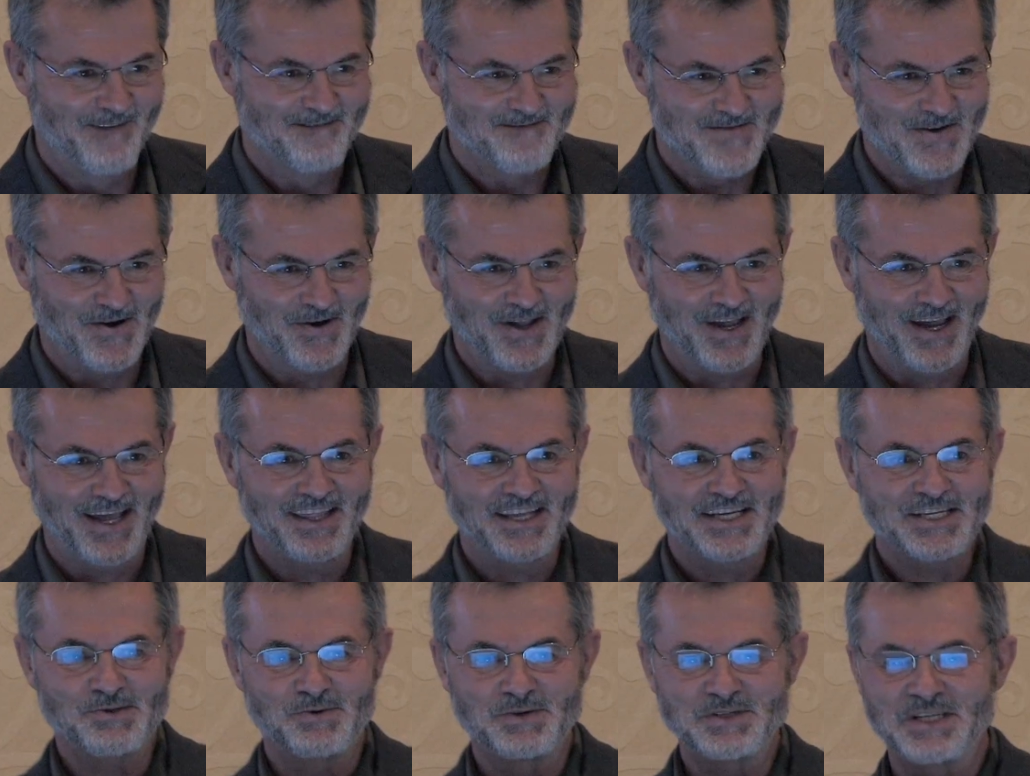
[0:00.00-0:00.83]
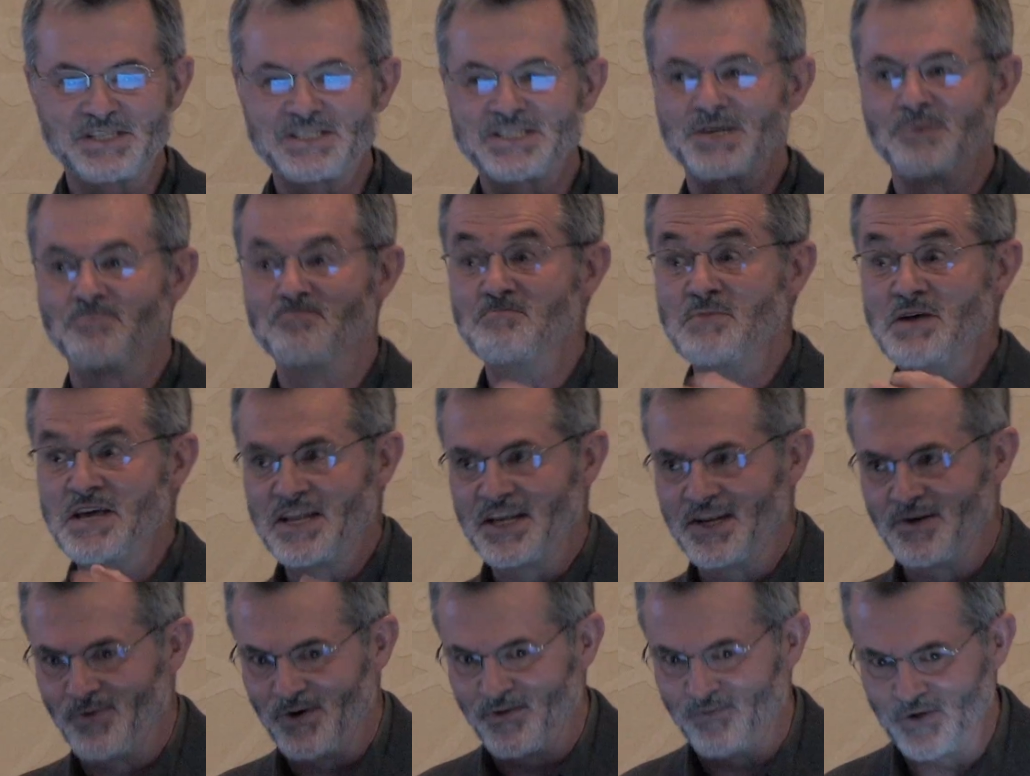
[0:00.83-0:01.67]
Okay, this was a
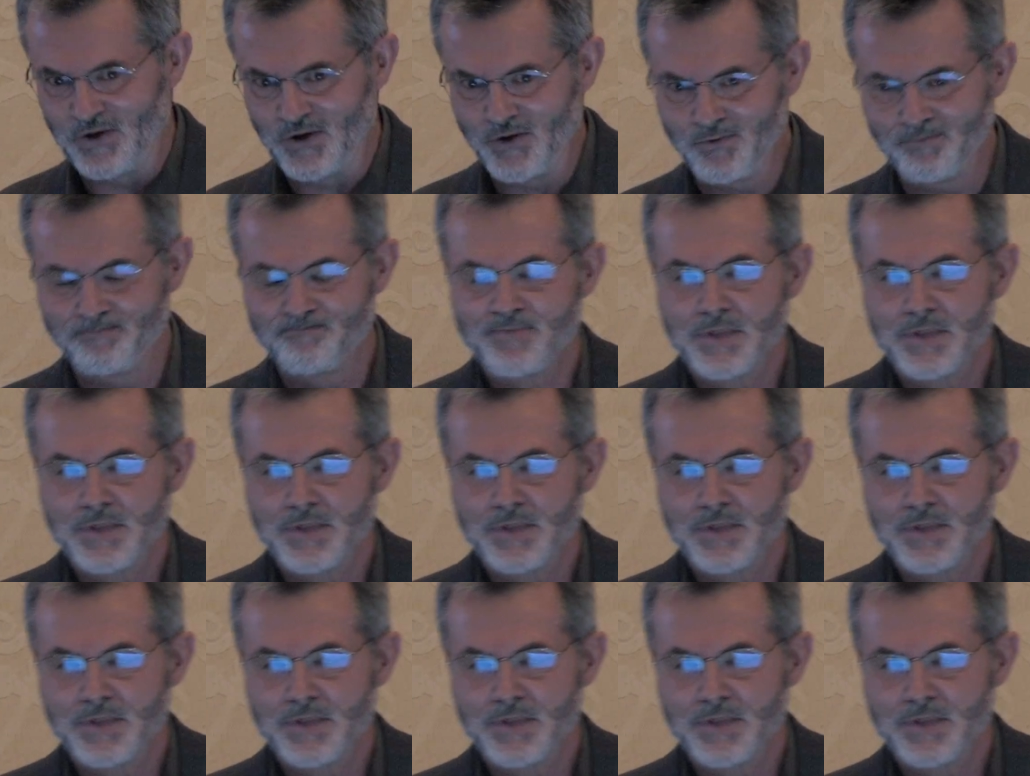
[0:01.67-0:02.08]
submitted review.